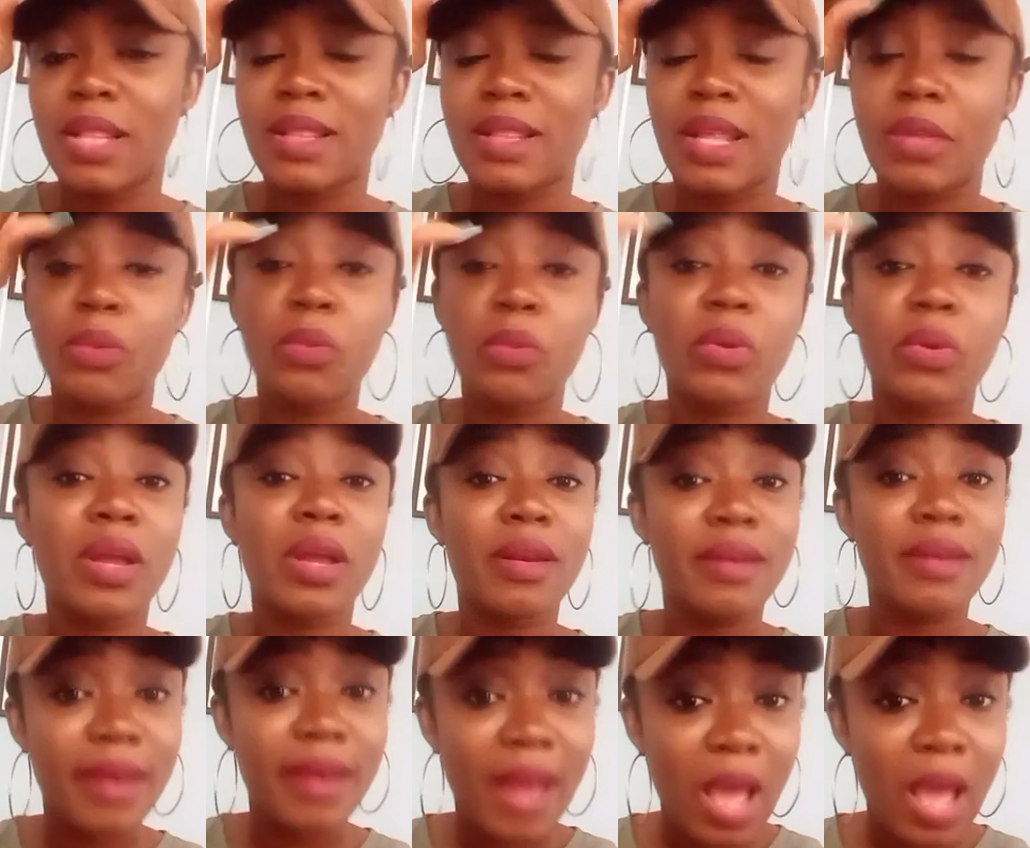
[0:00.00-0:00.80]
Then you
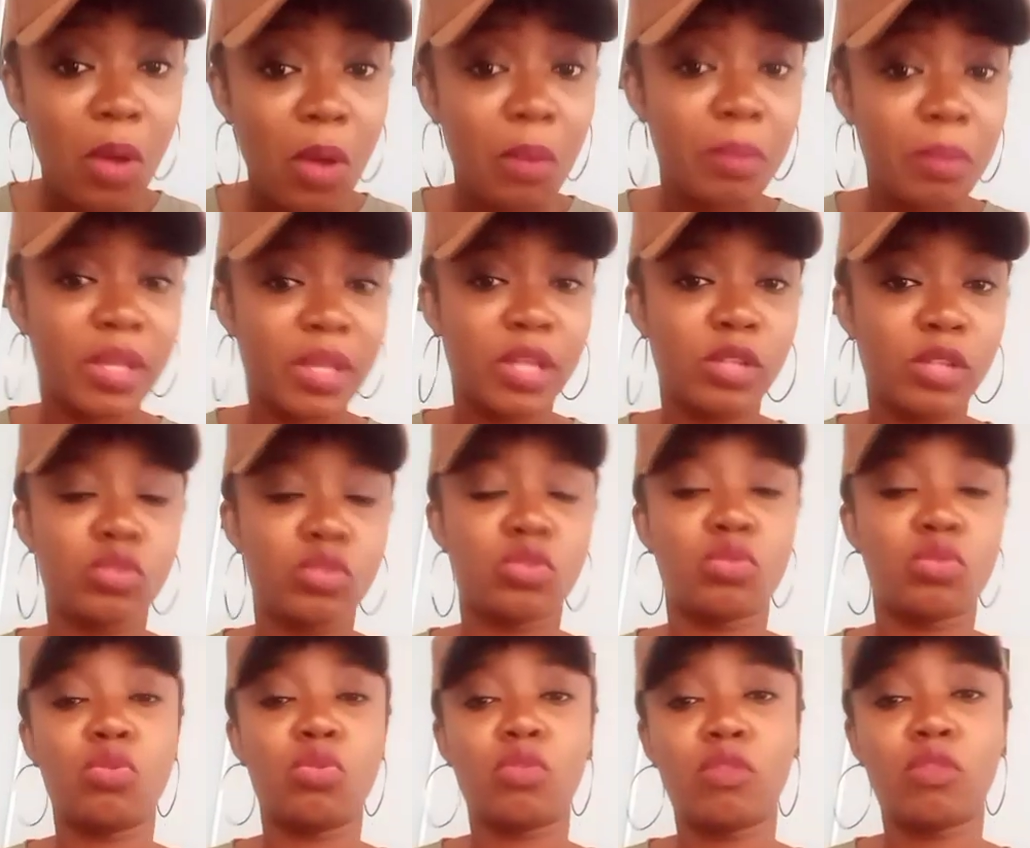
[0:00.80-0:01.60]
can now begin
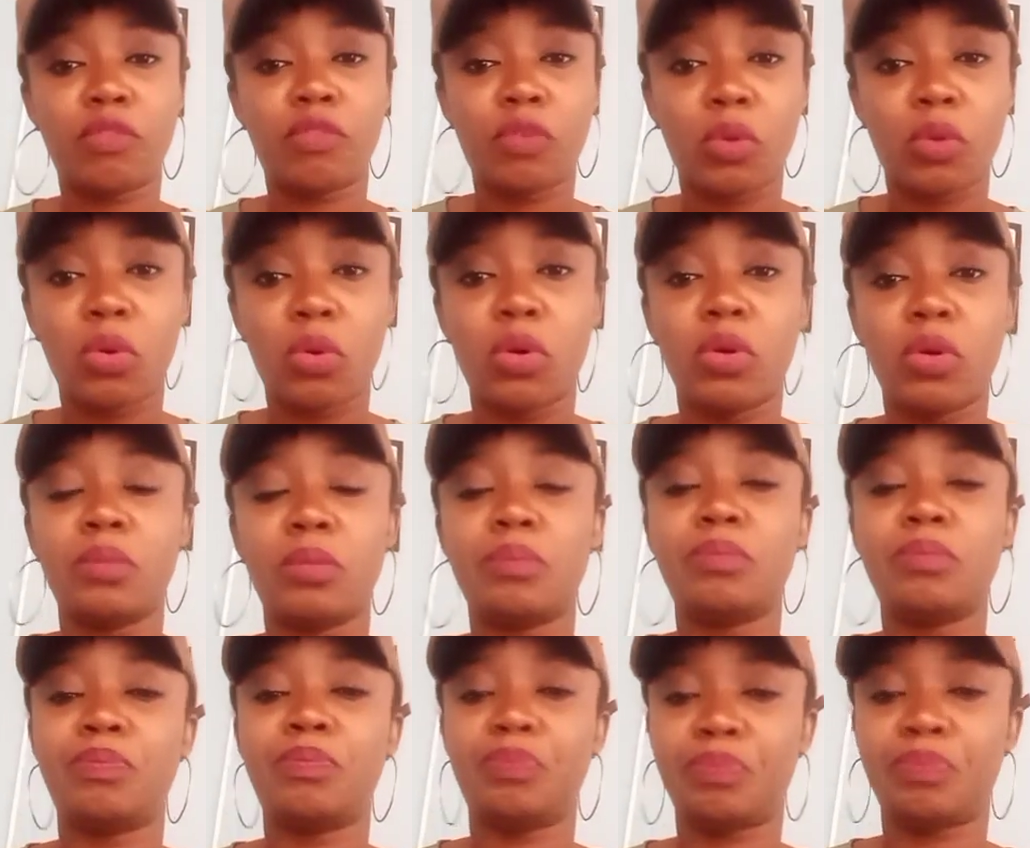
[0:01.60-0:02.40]
to look for
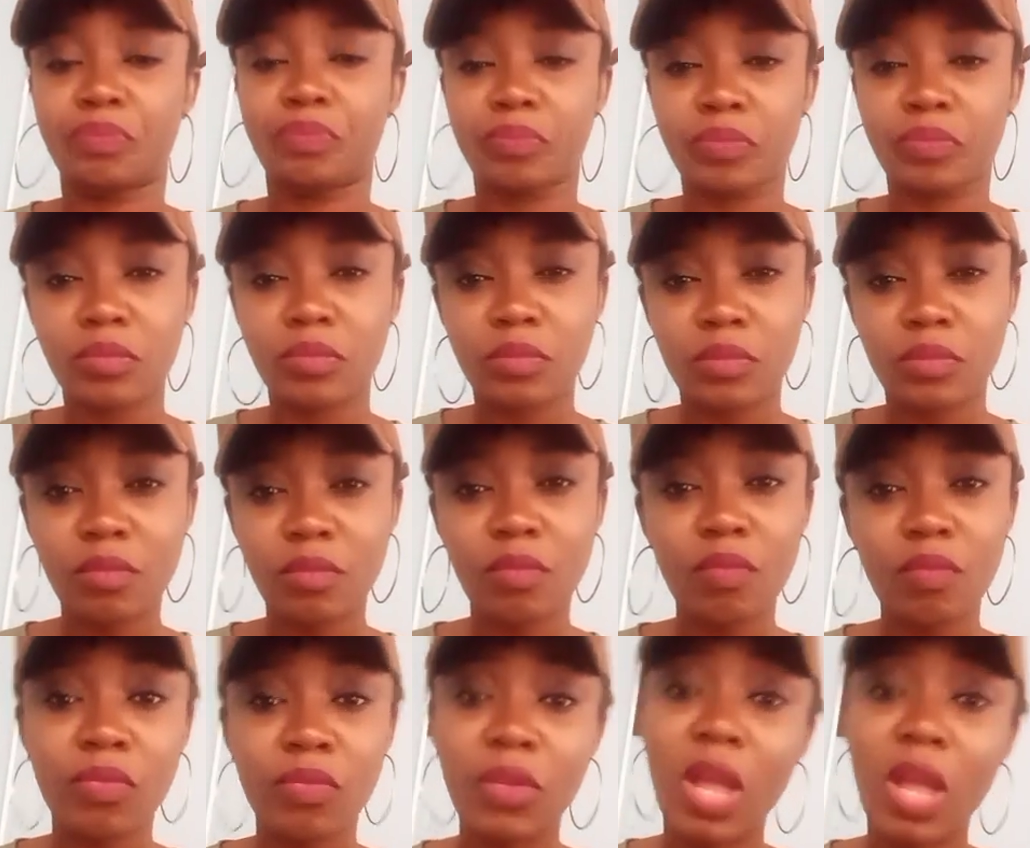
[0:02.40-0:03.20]

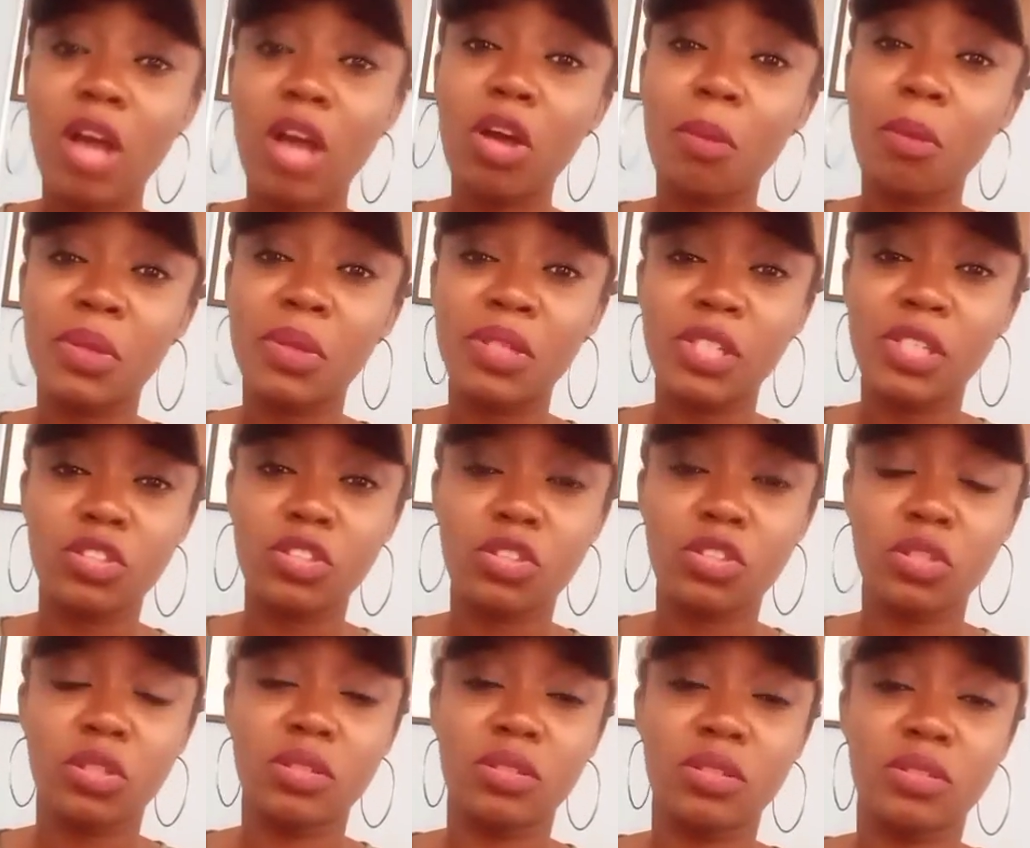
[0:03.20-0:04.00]

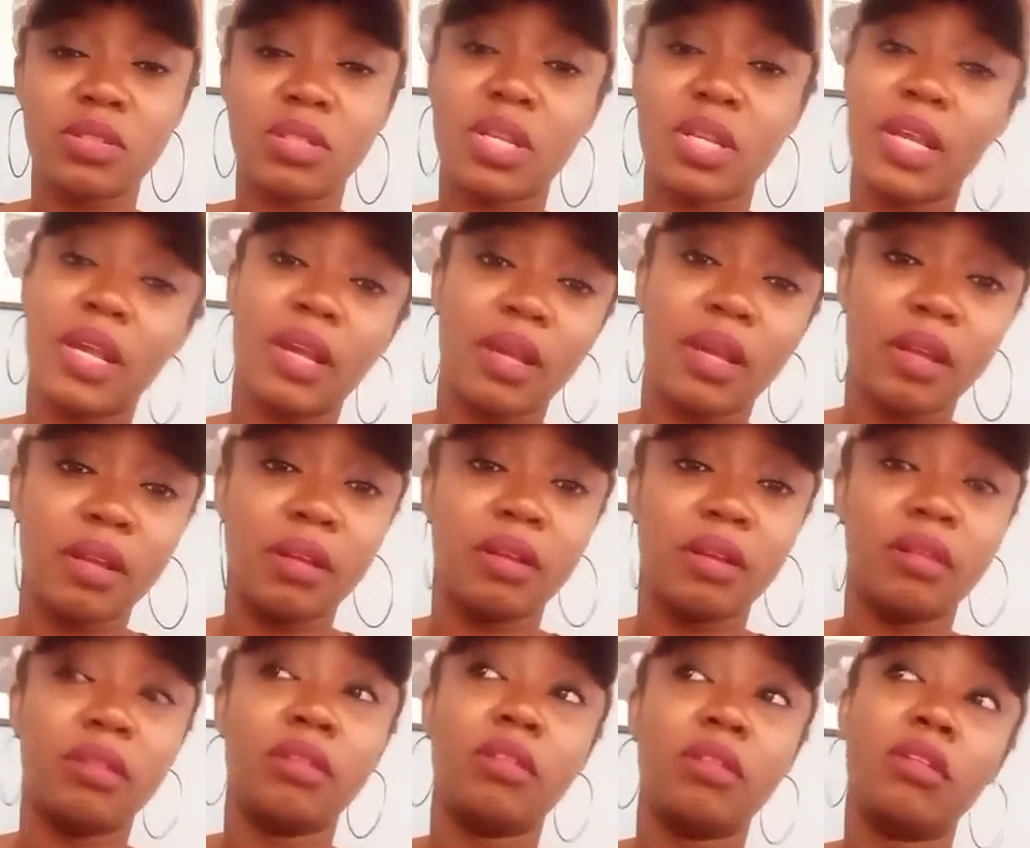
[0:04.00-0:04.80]
accommodation
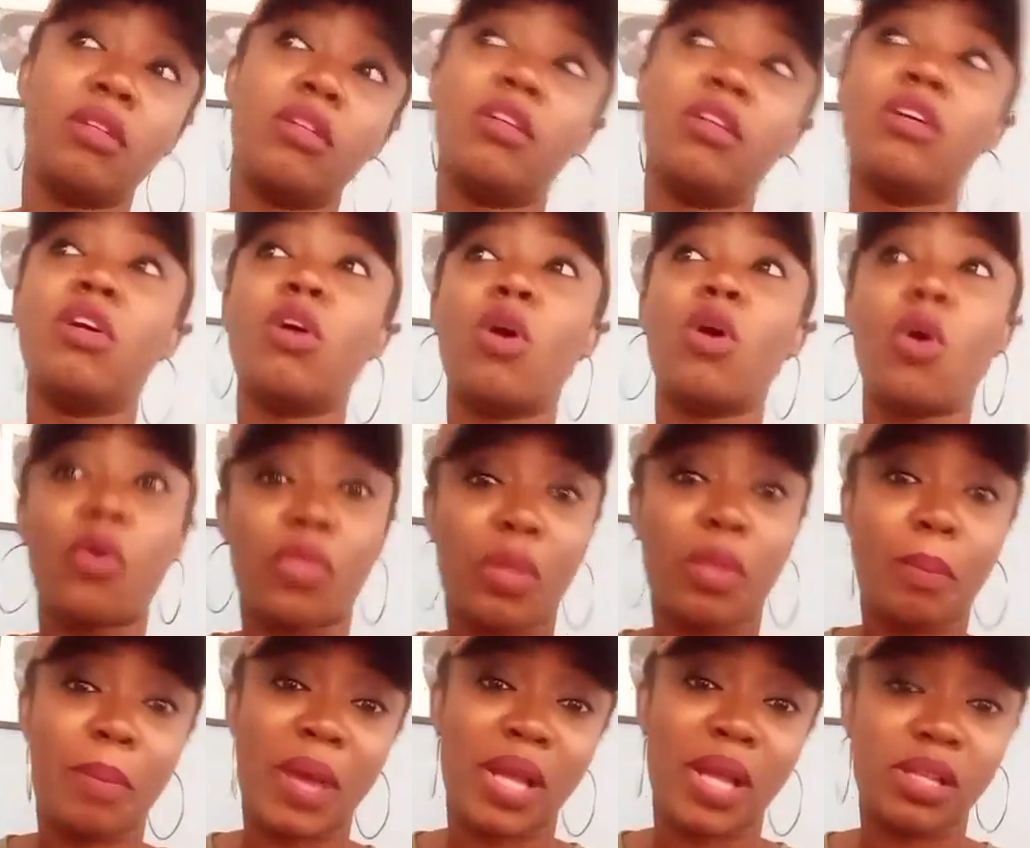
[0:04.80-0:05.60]
in
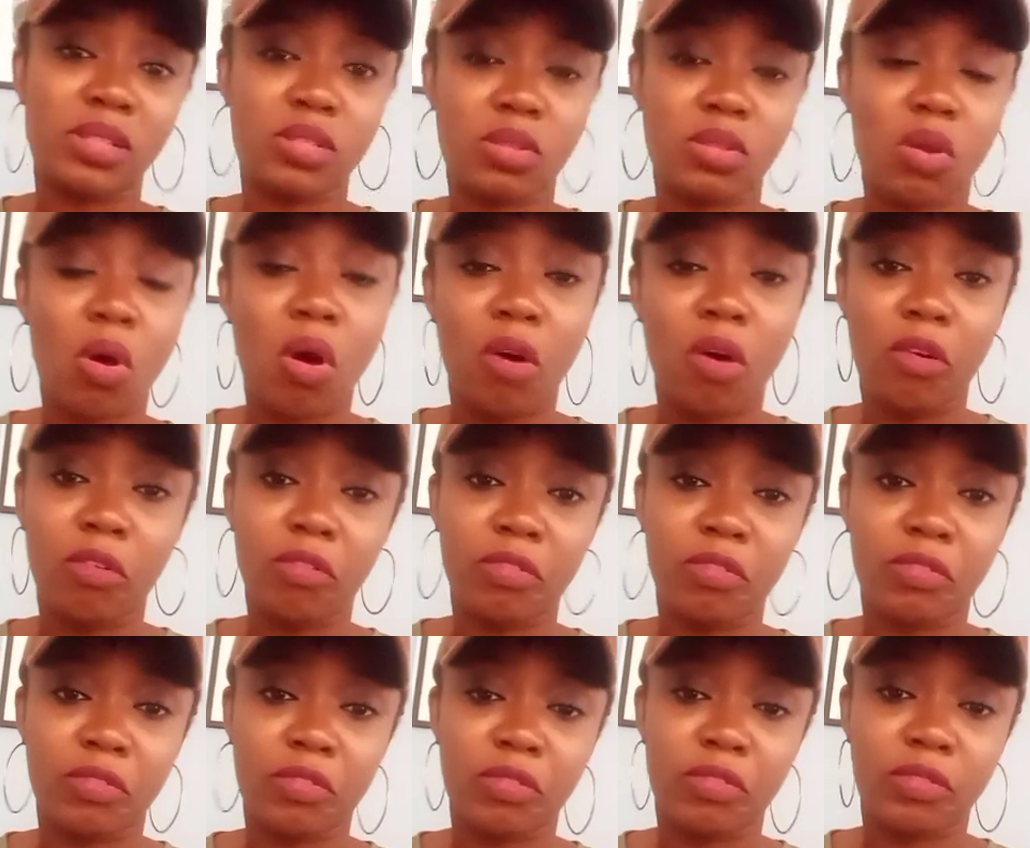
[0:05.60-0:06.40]
other parts of